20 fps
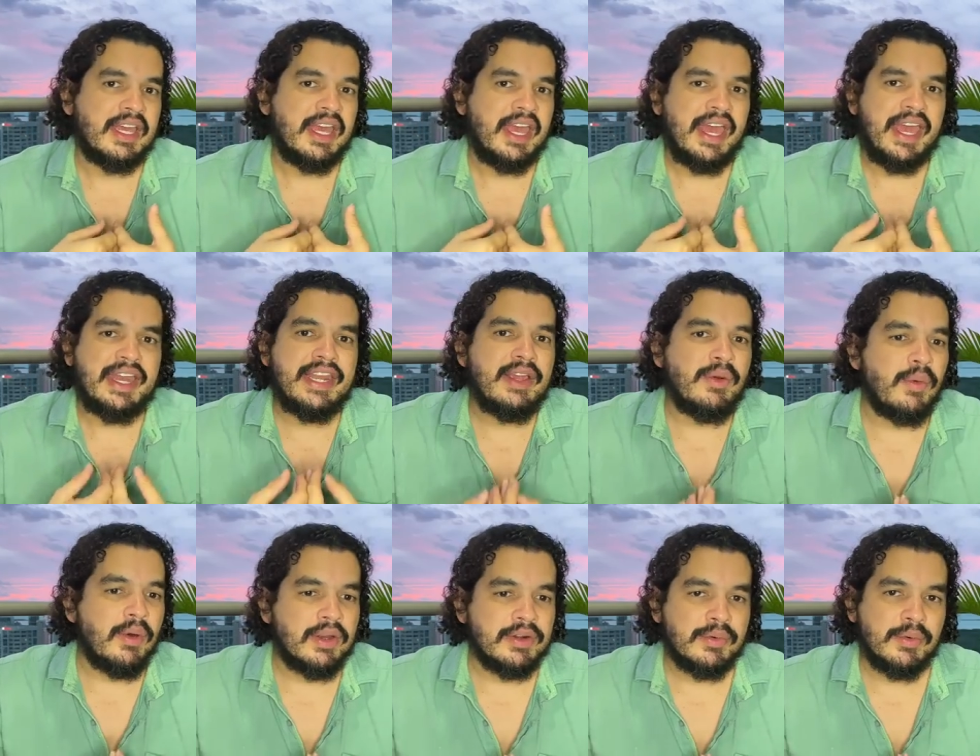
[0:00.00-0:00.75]

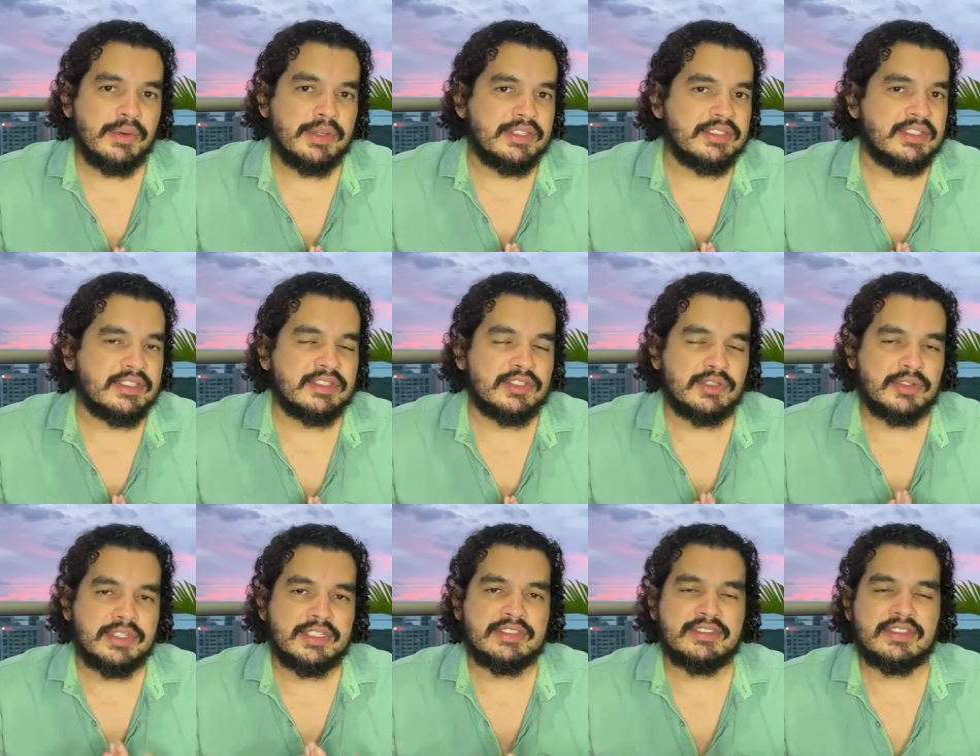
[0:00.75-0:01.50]
anyone who is
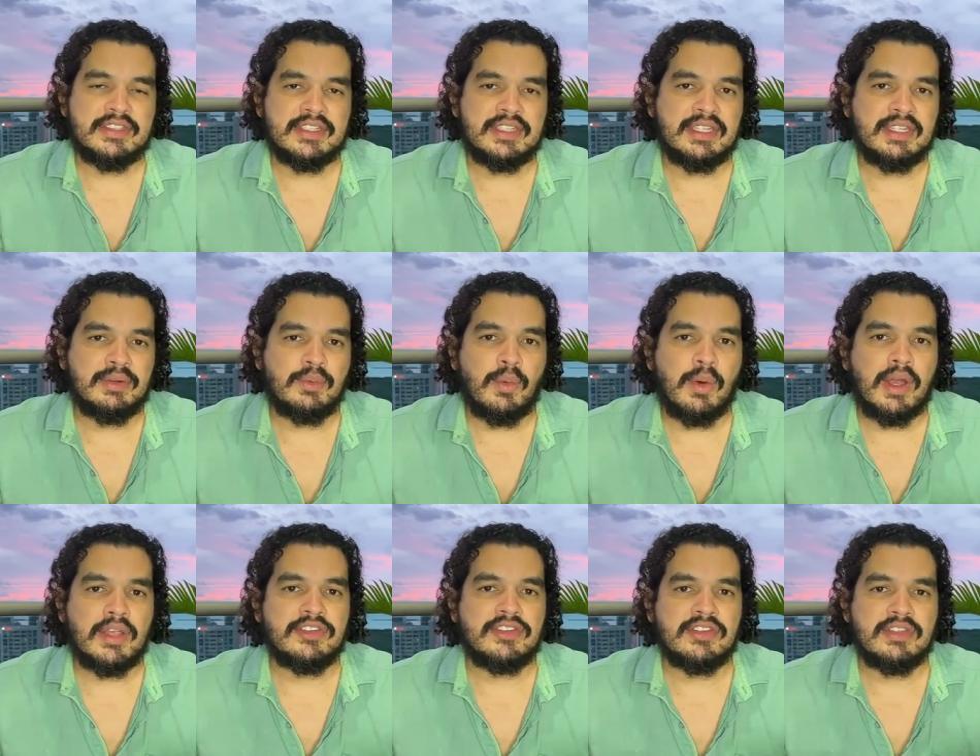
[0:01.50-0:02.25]
interested in
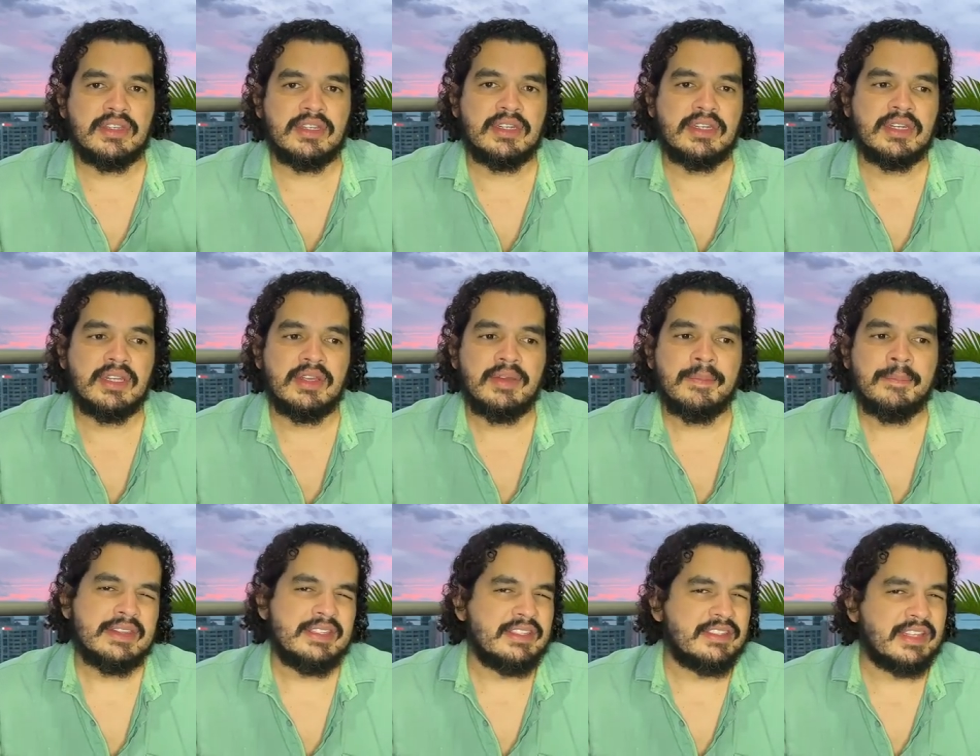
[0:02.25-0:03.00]
watching
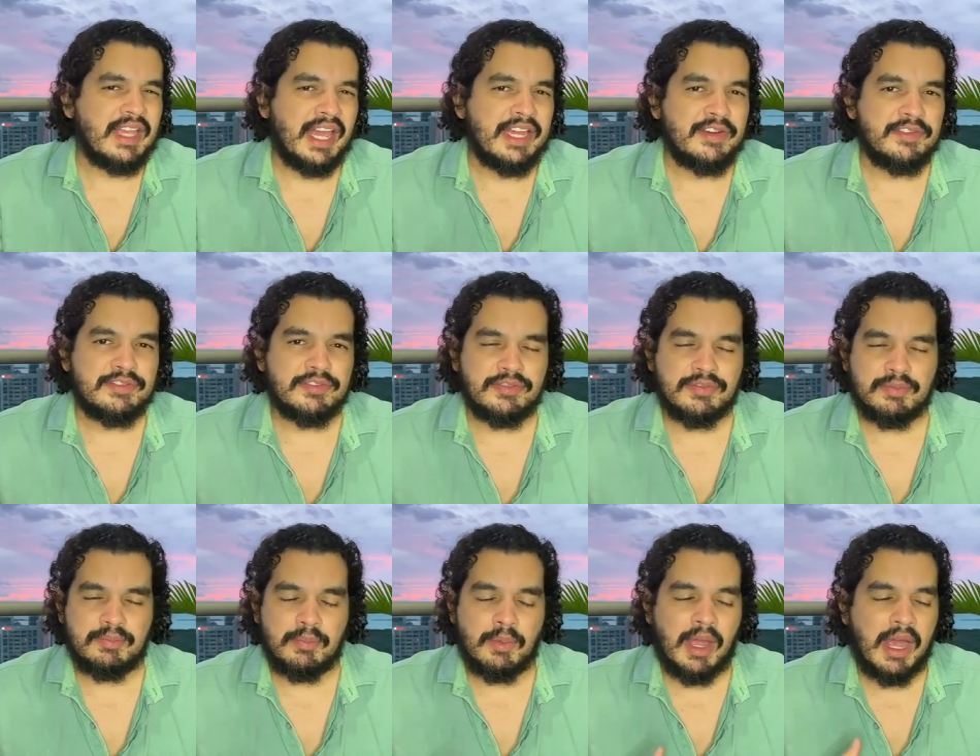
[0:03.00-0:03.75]
these kind of
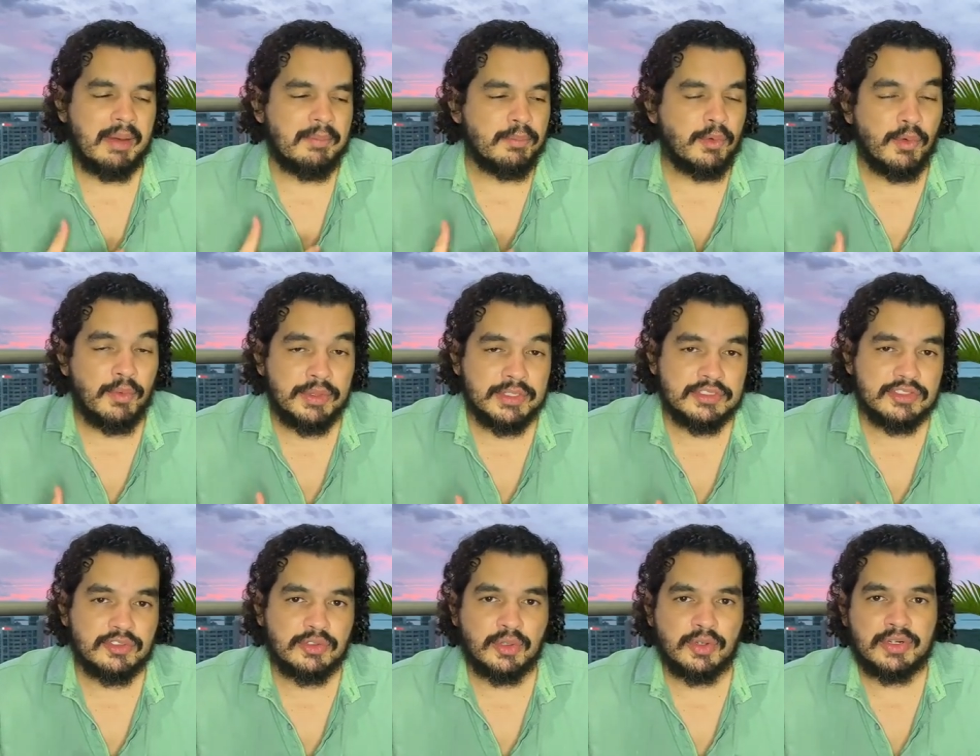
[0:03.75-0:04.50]
uh, moving
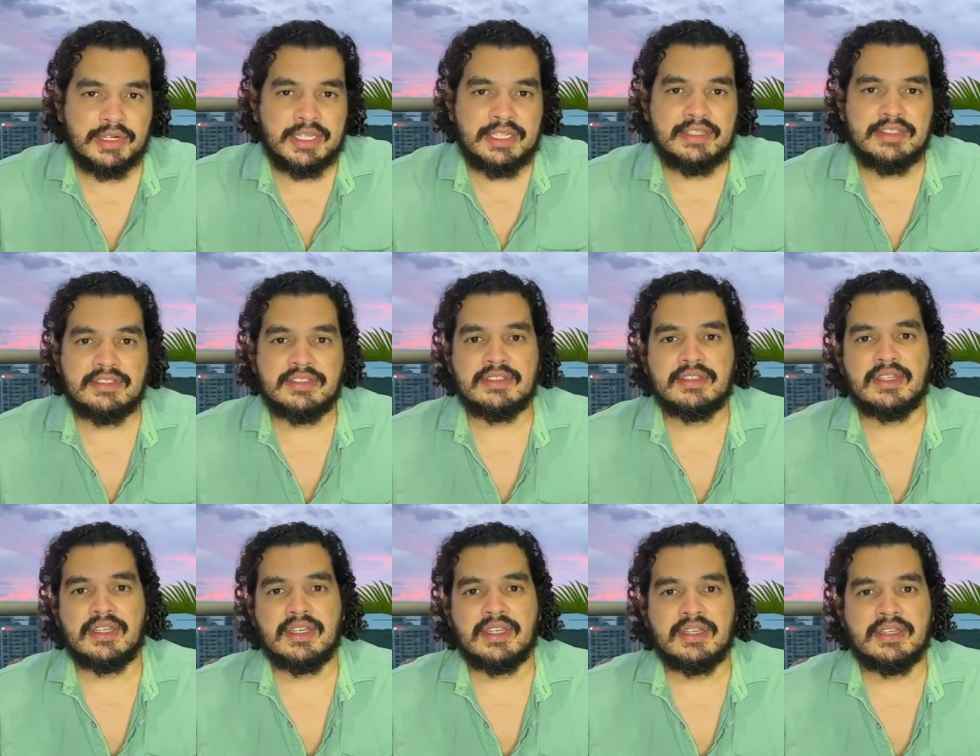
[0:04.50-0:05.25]
stories
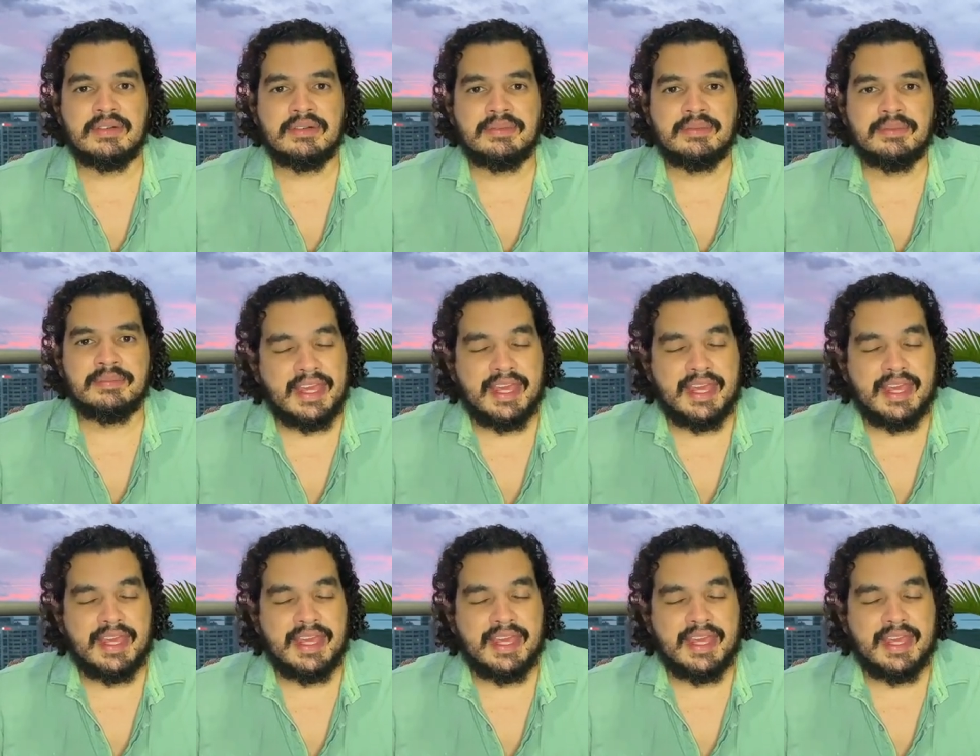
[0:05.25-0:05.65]
and um,